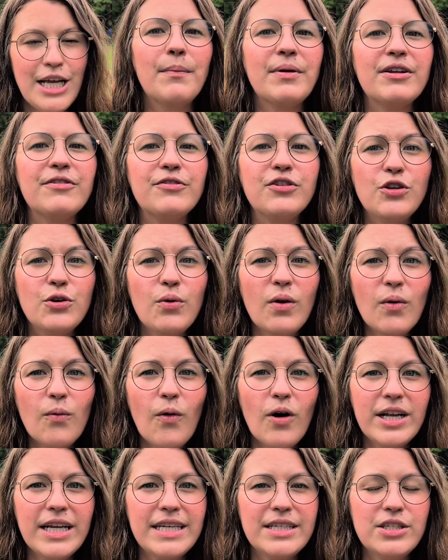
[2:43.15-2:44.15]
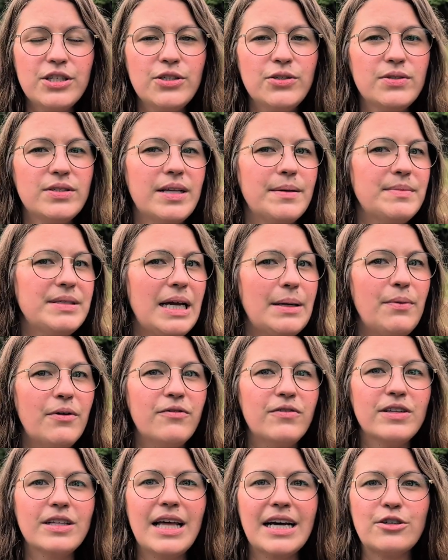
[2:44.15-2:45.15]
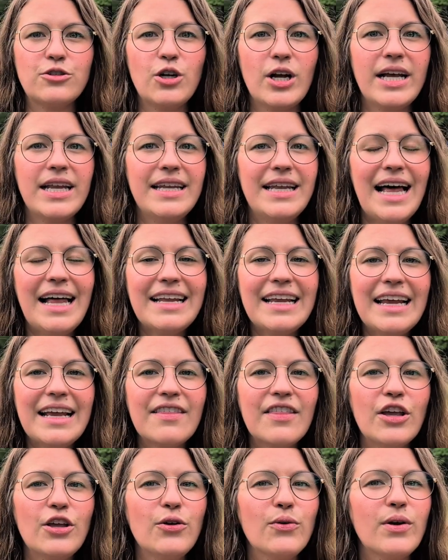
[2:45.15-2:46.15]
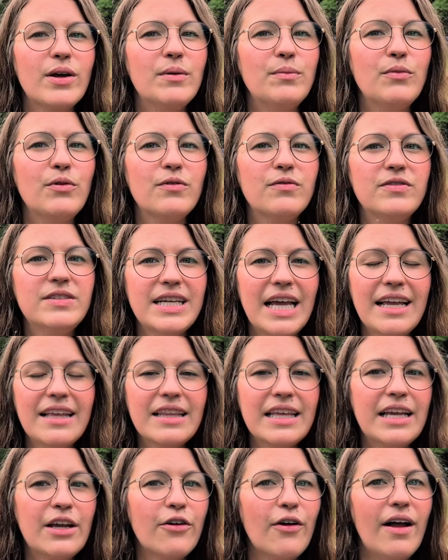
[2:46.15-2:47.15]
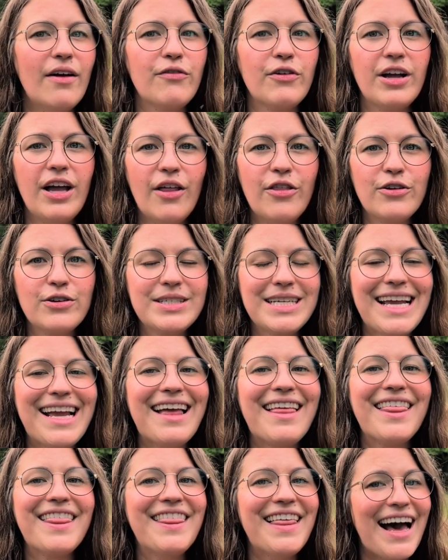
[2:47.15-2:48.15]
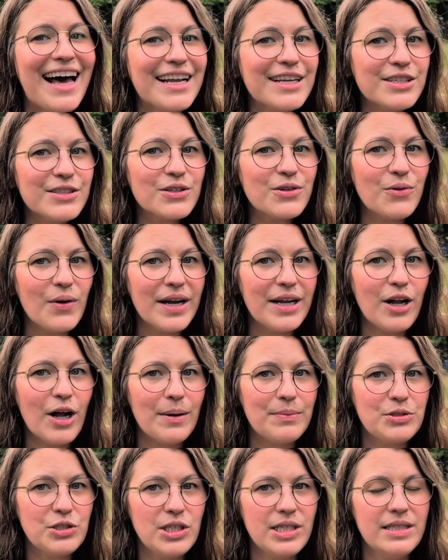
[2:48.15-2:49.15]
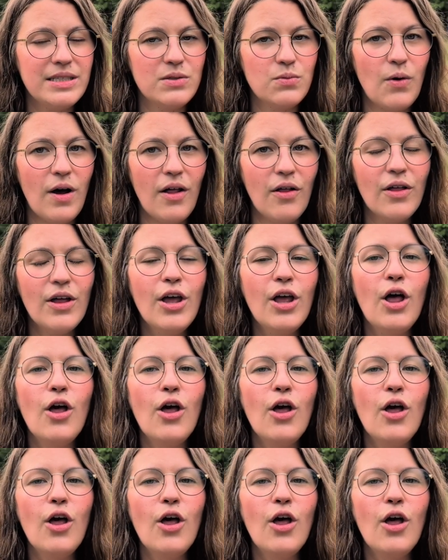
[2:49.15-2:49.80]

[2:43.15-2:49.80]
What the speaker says: But if you are wanting to do some type of electric netting that you can move daily or every other day, that is a great option as well.